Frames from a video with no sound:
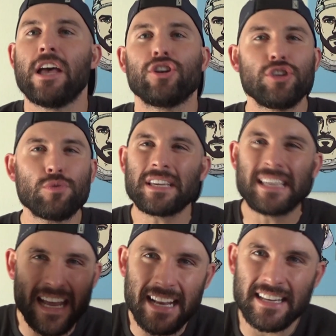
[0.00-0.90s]
Do you
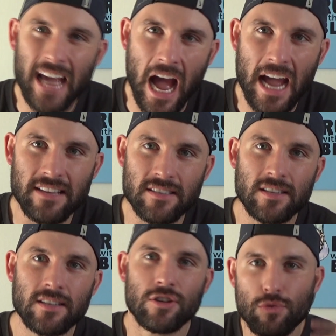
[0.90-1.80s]
get it,
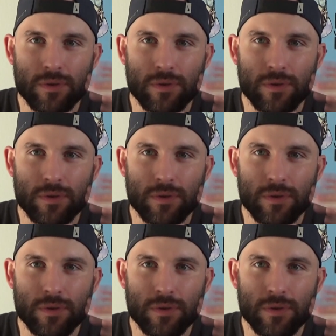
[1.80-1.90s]
guys? Do you